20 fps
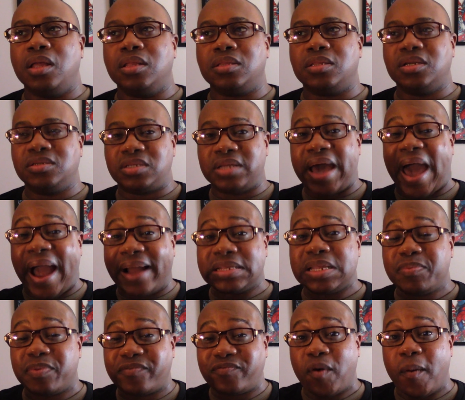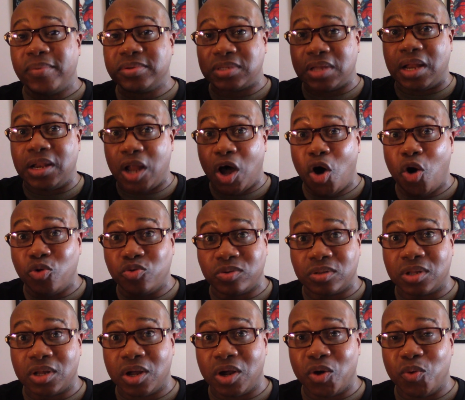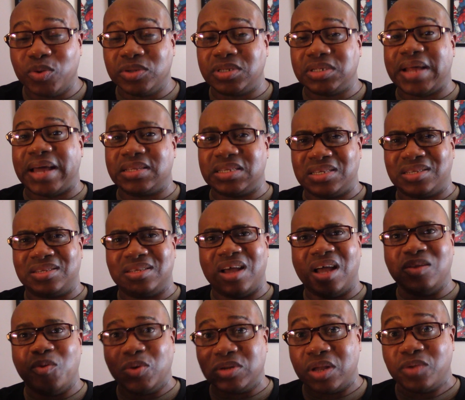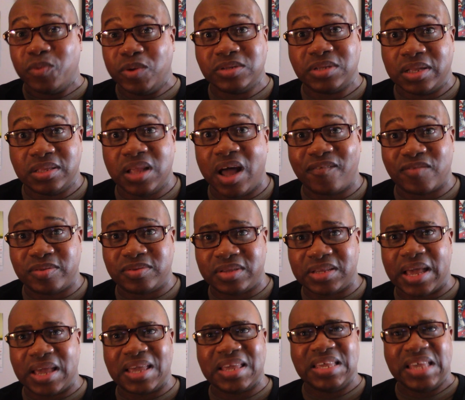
just the acting performance alone was enough to say